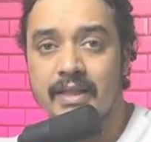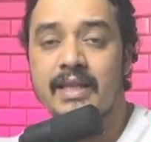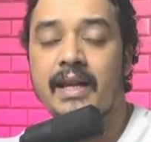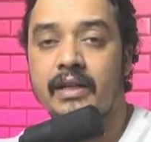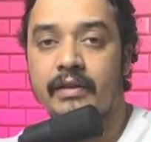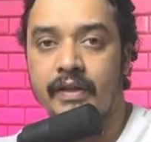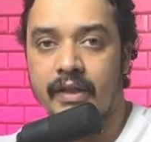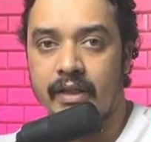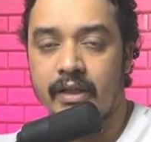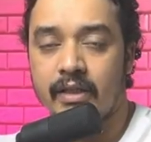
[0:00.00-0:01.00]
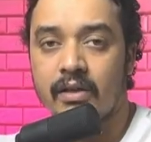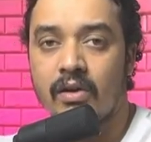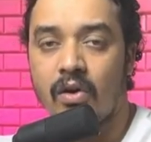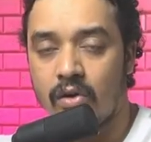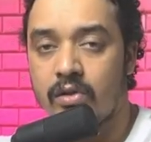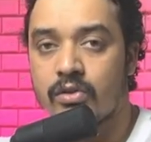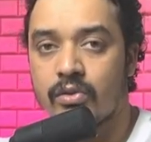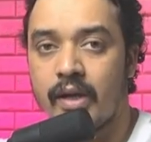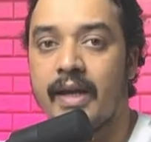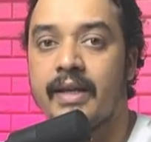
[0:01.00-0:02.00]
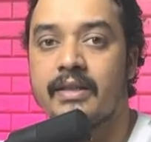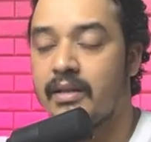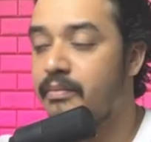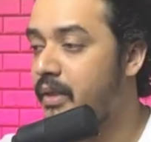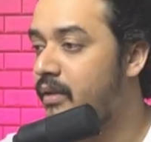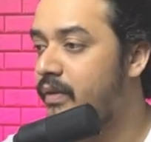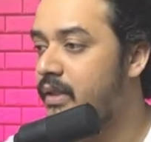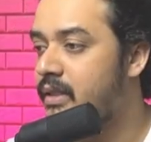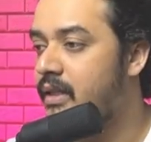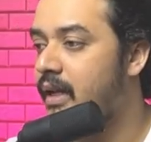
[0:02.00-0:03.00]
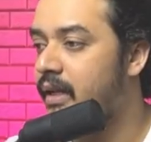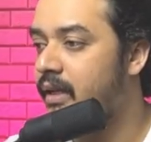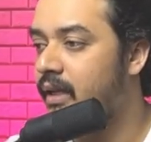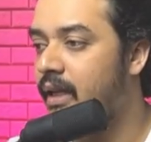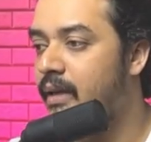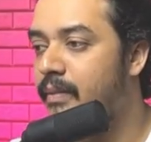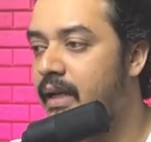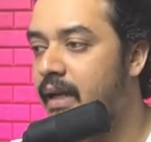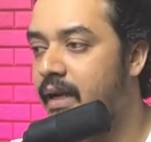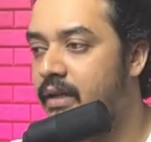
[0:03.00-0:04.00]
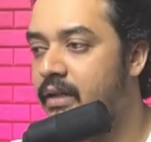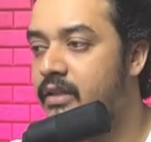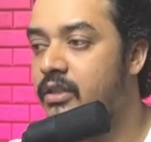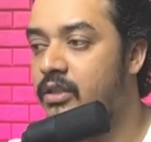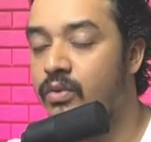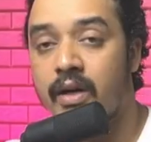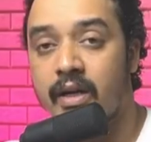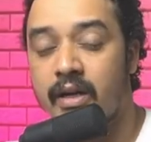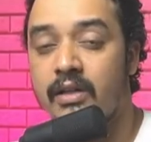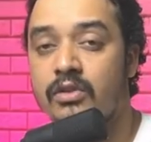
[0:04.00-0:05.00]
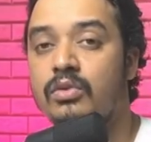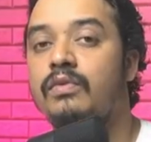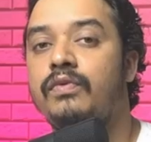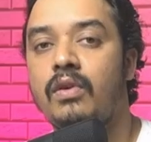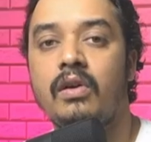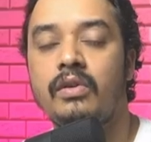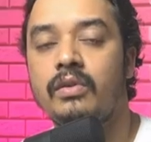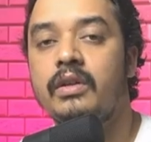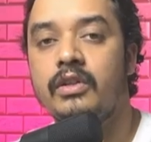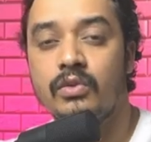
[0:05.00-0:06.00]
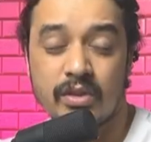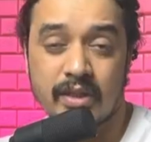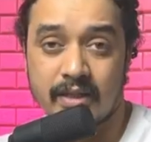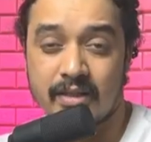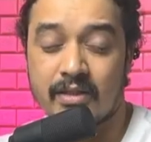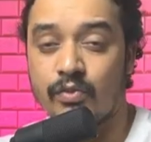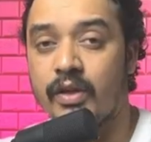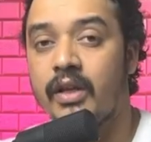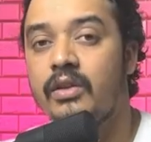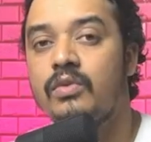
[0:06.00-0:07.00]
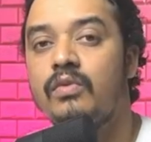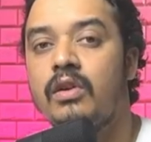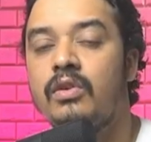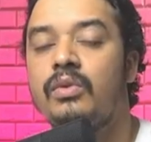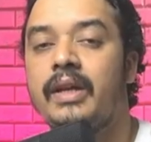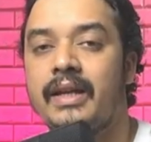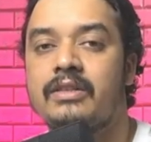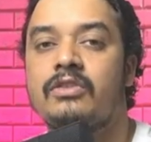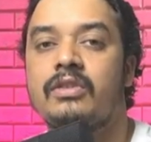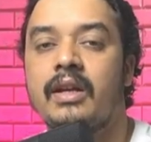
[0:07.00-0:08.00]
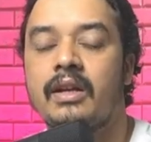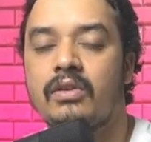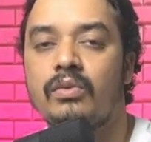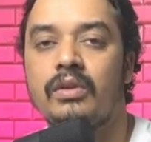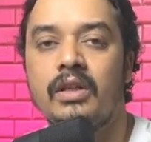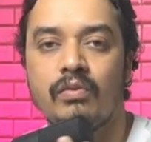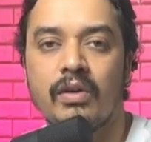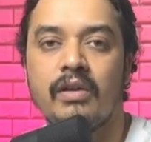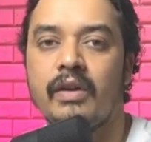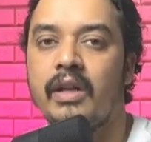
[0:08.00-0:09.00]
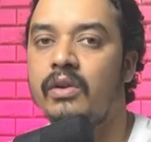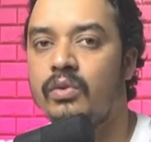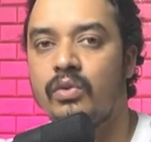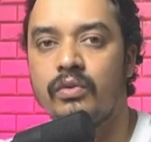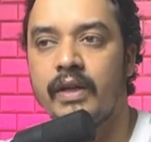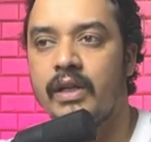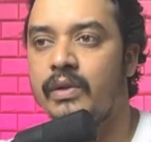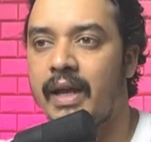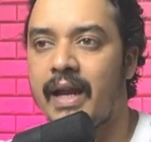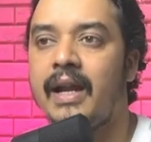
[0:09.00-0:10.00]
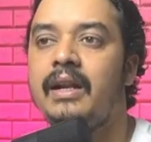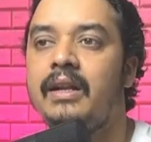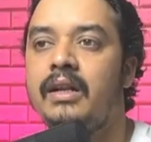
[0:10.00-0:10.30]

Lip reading: activity also has something which is like email address, URL. So for your use cases where you want to extract only one value, two value, and